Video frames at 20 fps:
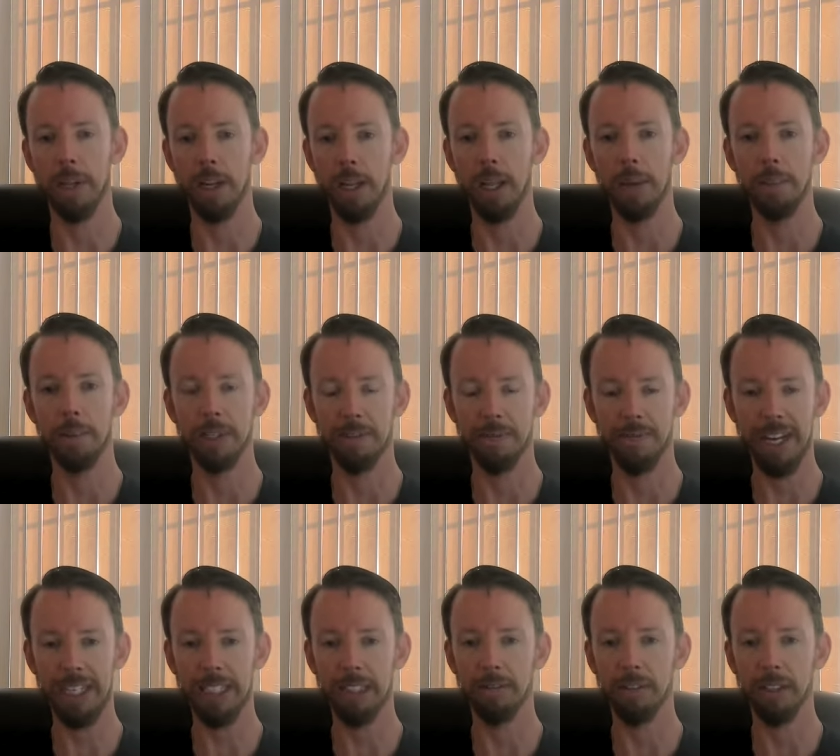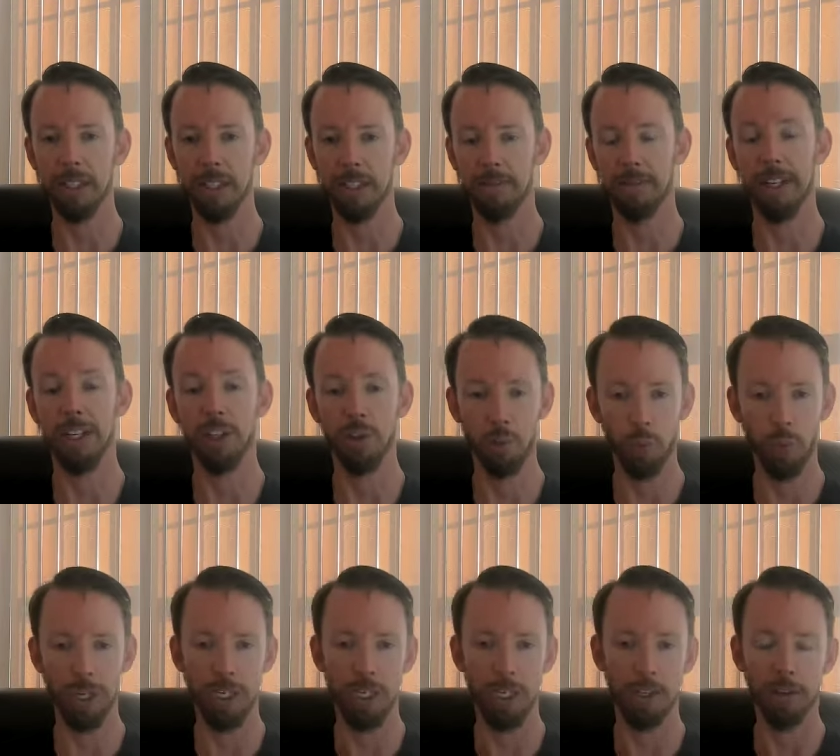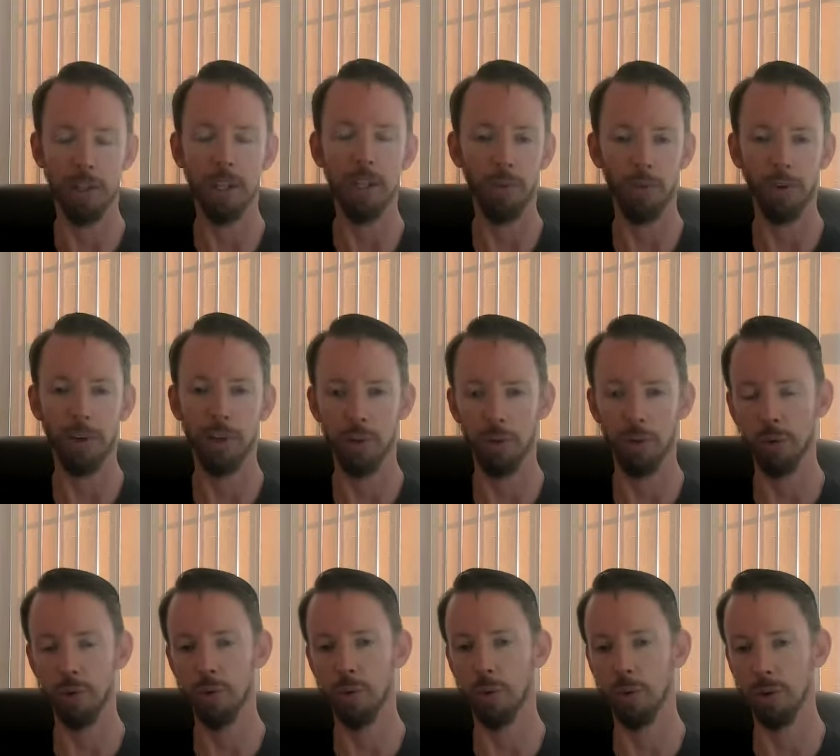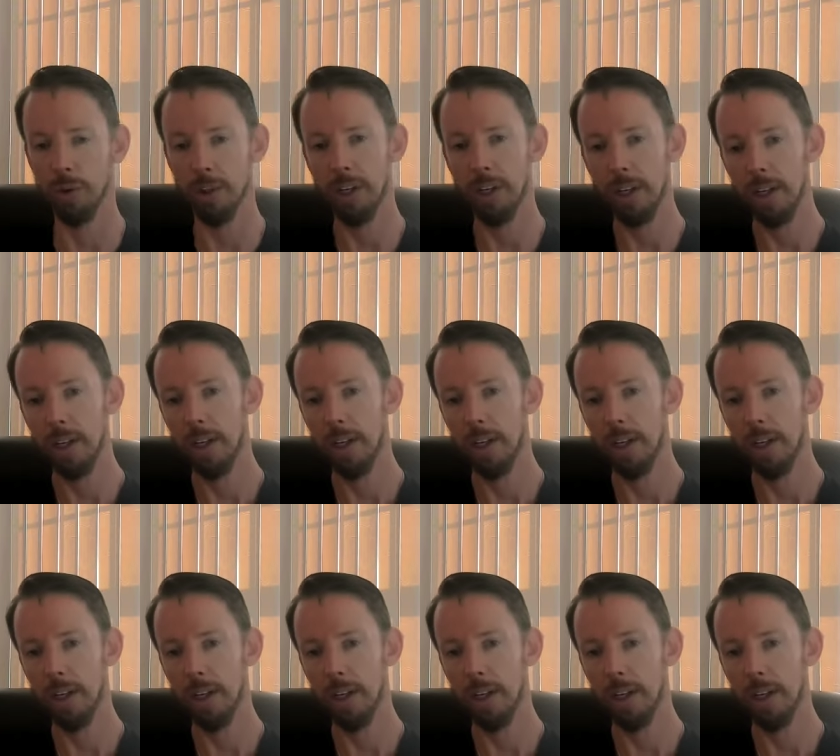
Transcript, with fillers: LLM as effectively as if I just went to the original source.